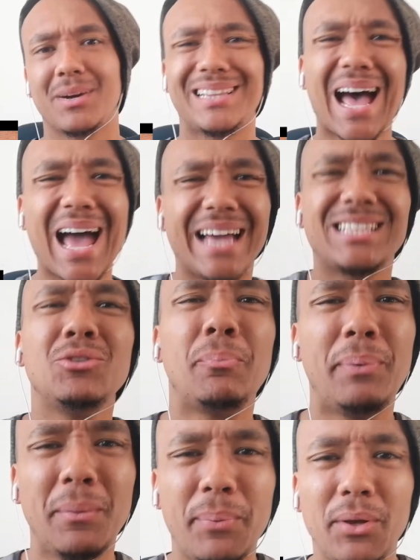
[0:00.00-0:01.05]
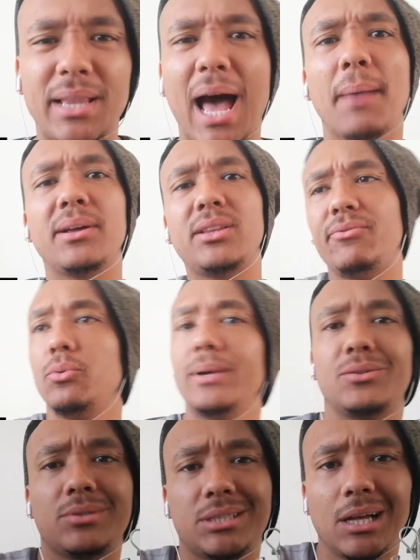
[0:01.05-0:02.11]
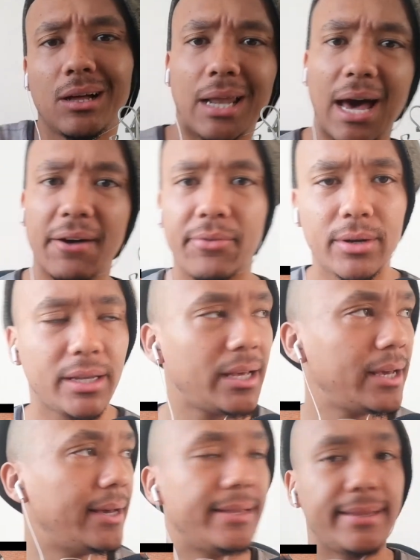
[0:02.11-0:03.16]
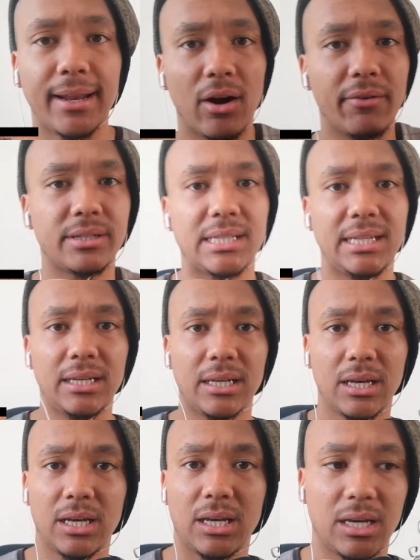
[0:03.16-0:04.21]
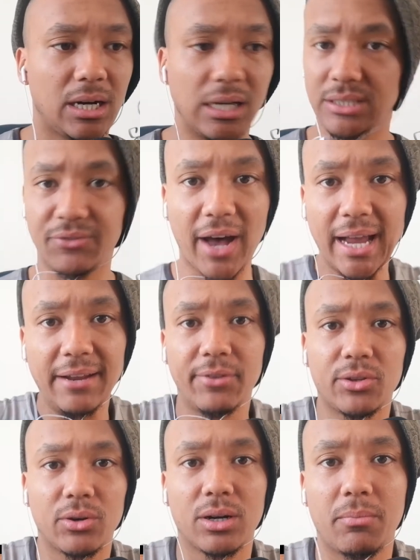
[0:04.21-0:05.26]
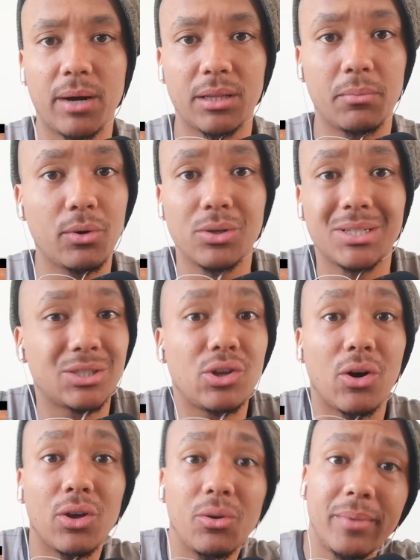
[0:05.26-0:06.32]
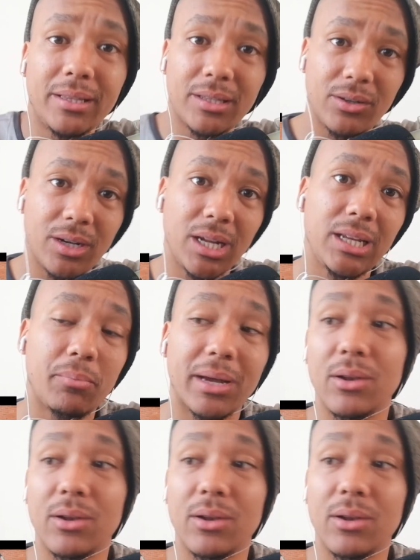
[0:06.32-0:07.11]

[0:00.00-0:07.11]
But nah, it's you pimping. Nah, but if you went to tell Clafford, then obviously it's fine if you talk about it because it's documented already.